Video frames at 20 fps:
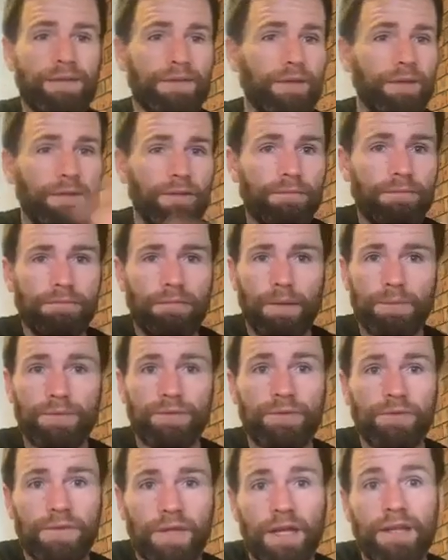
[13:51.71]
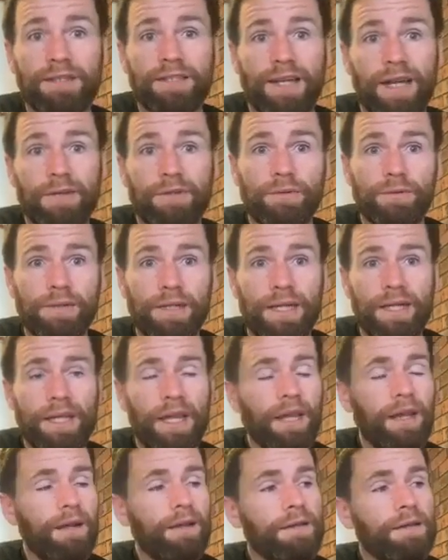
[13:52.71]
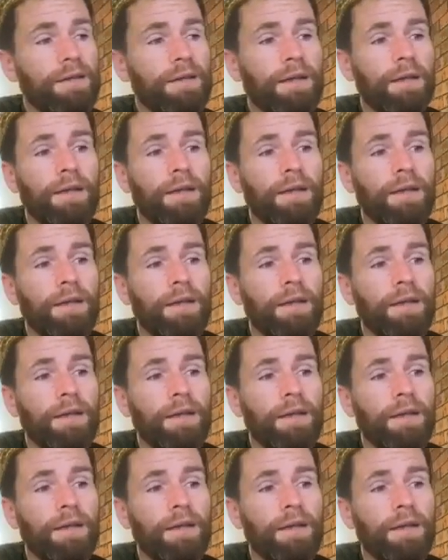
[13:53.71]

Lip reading: So I'm going to start doing that again,